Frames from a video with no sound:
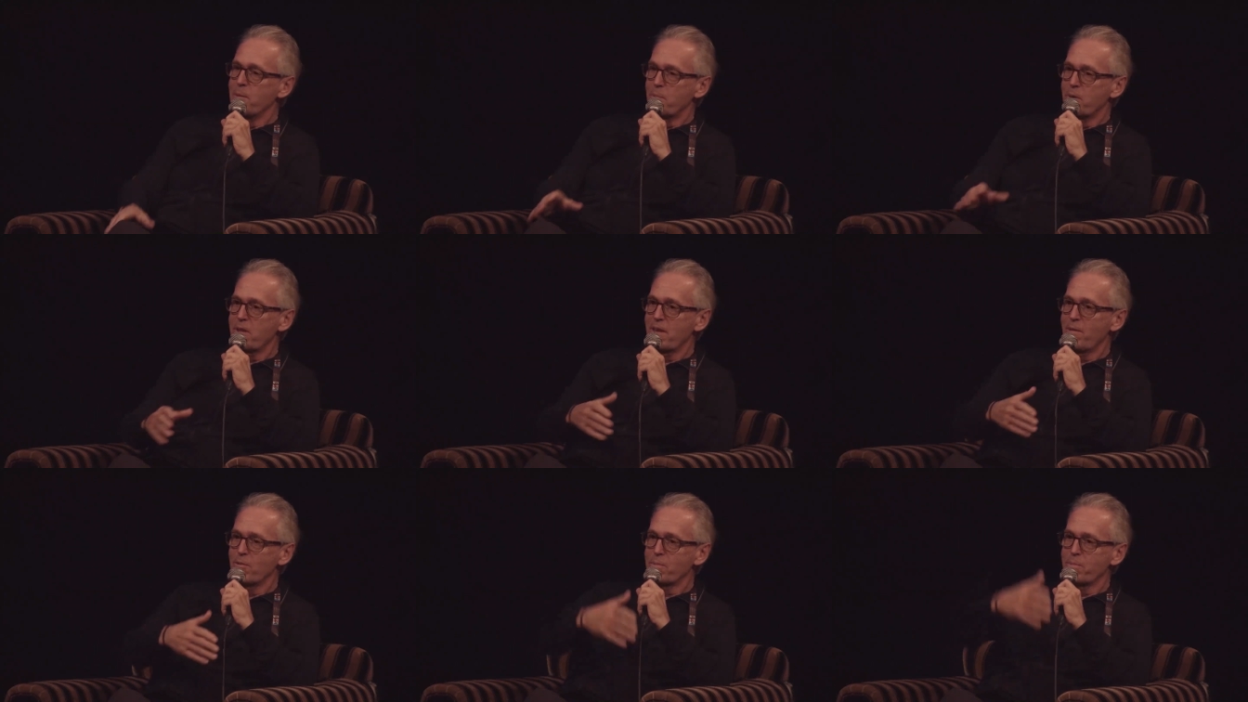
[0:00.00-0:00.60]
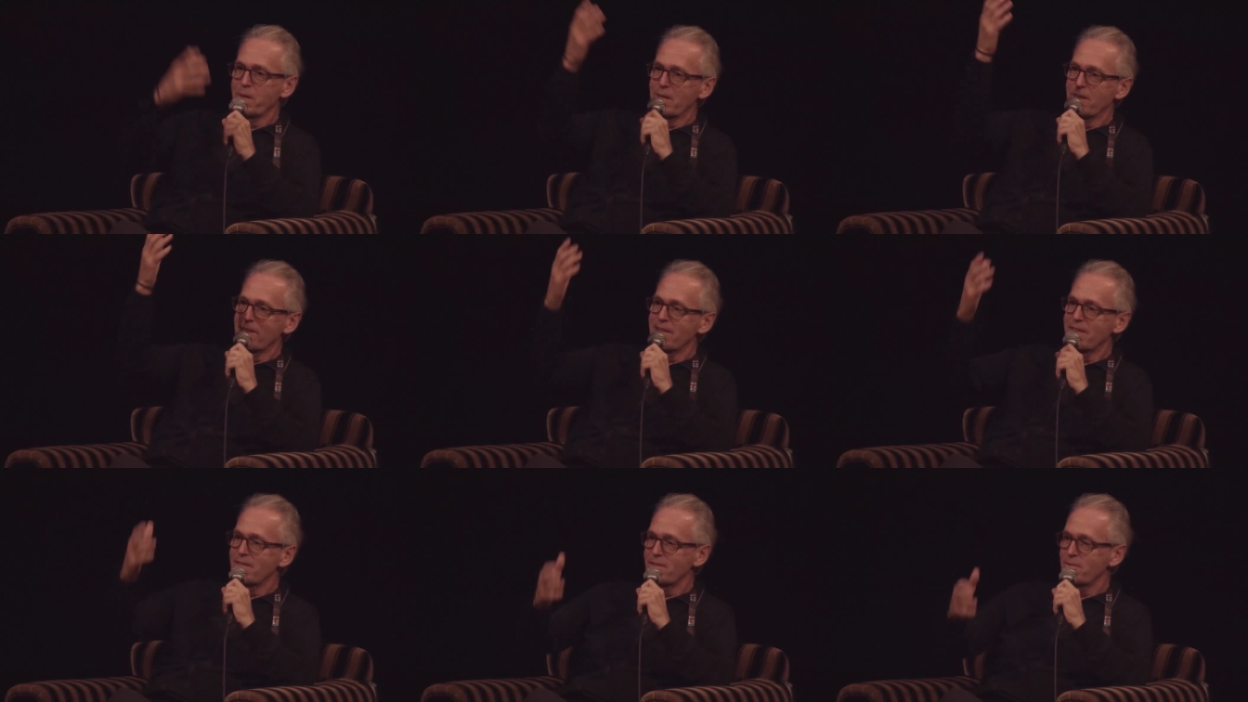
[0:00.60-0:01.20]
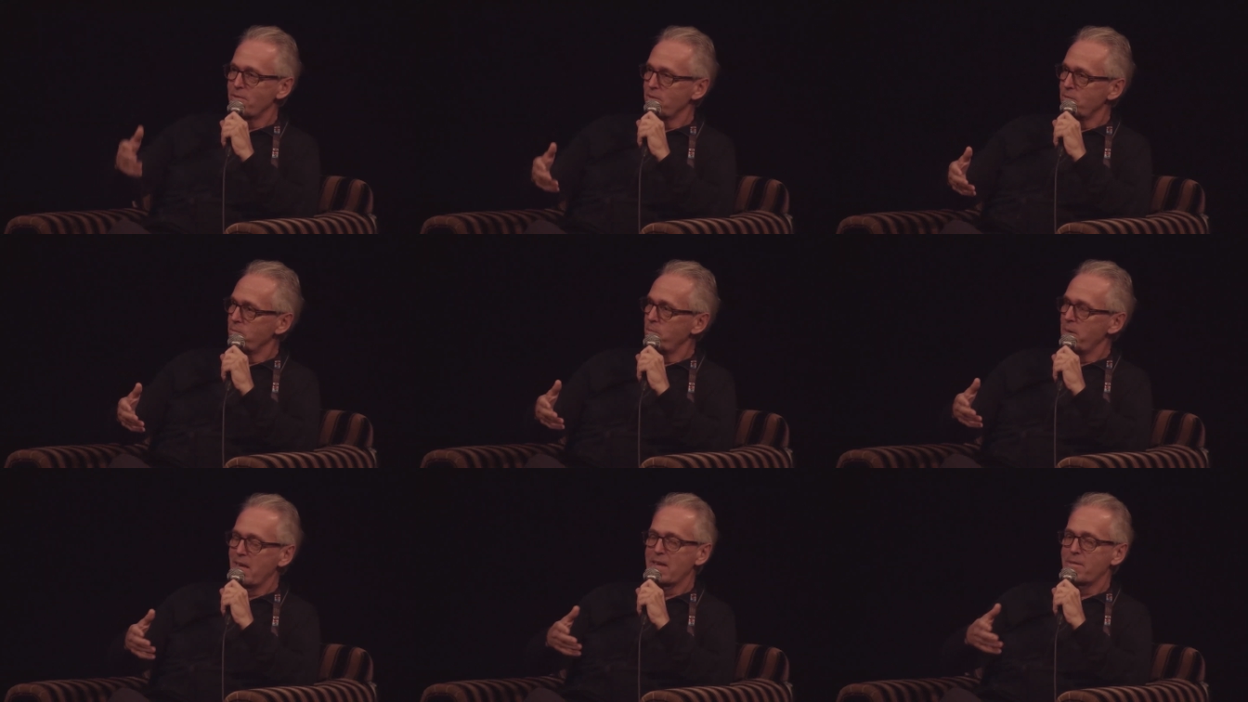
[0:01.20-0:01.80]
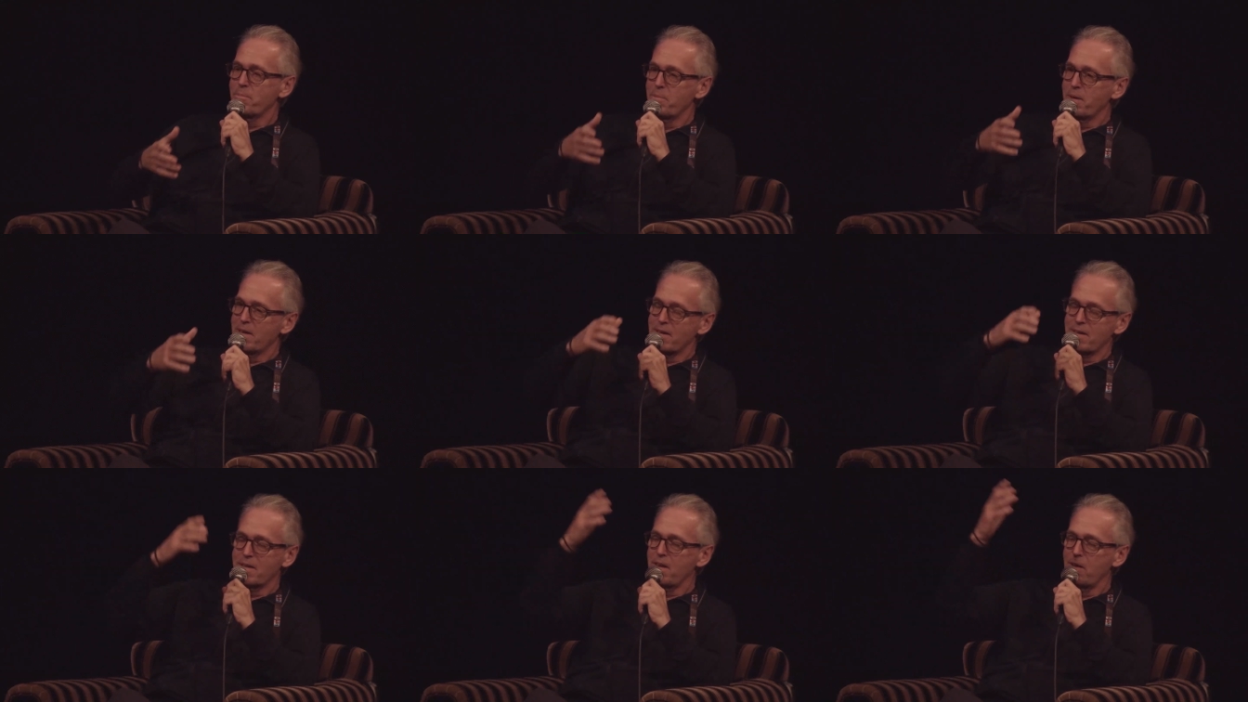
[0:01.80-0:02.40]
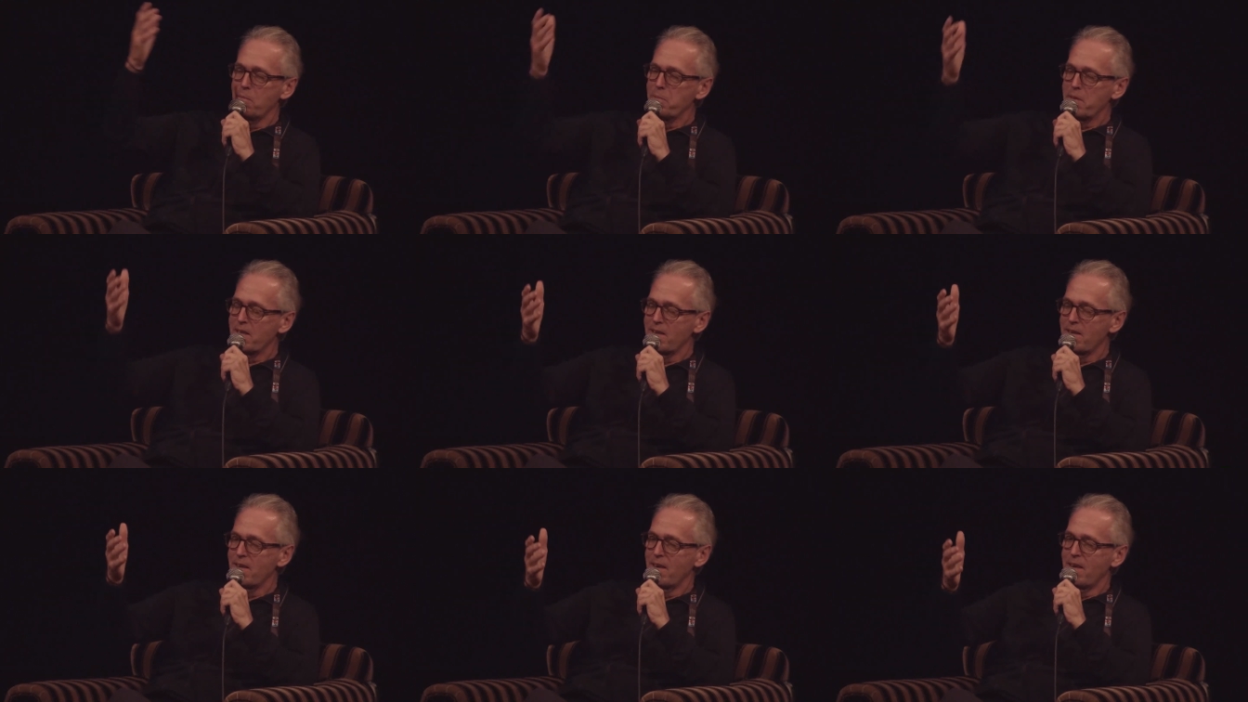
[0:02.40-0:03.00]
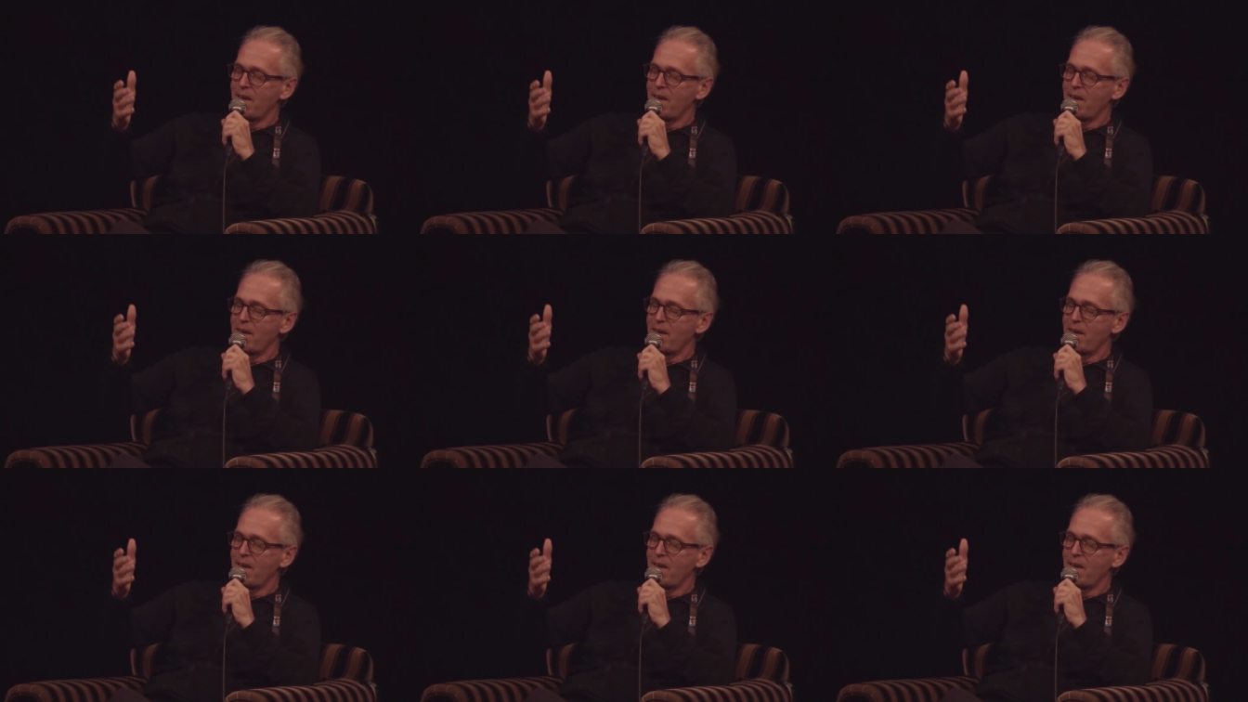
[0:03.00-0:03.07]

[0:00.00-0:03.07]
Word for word: But he was building this big, big company,